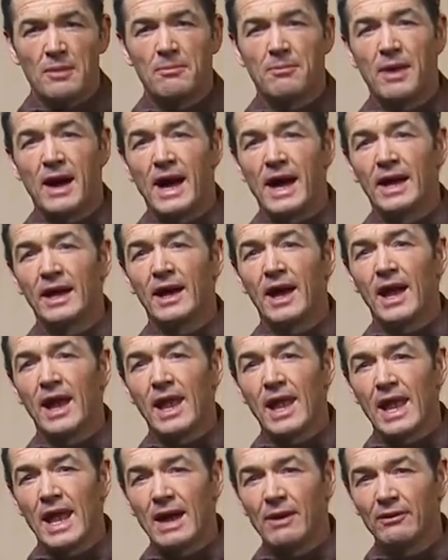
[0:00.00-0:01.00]
by
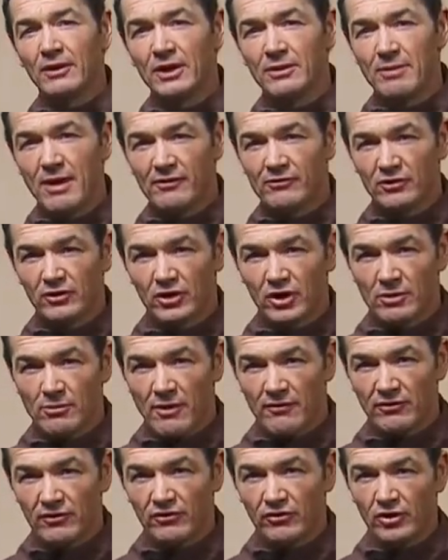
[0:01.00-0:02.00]
allowing the bevel to come
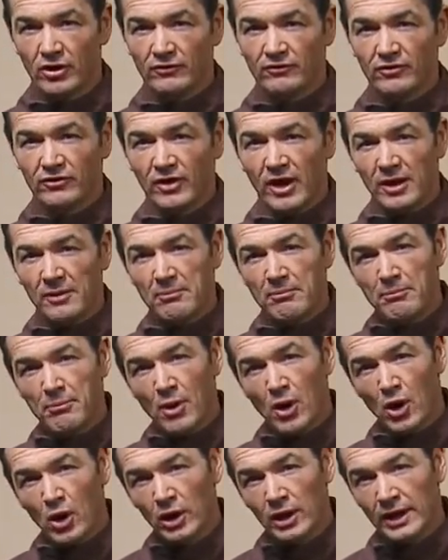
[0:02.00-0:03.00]
off the surface and
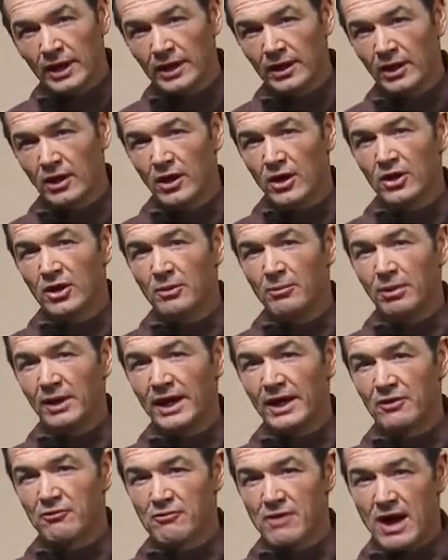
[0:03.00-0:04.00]
pulling the
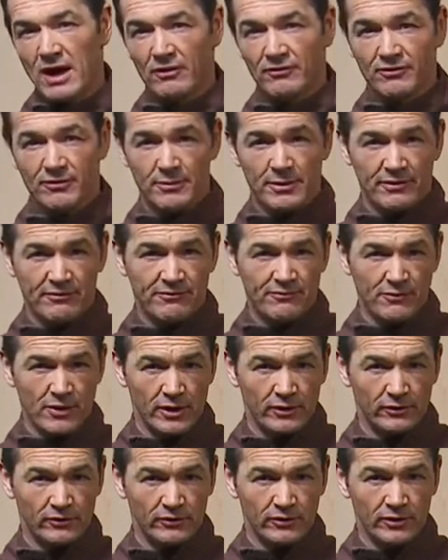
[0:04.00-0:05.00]
blade around from the
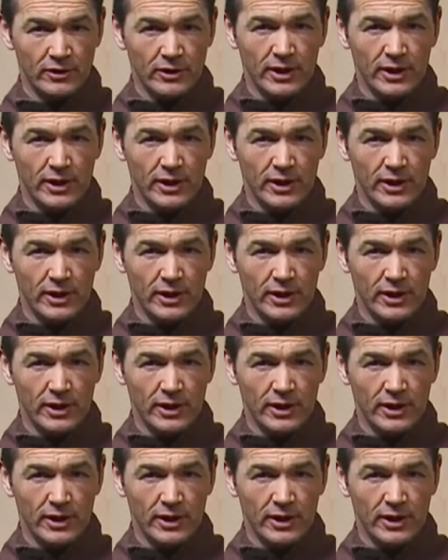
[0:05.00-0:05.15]
front.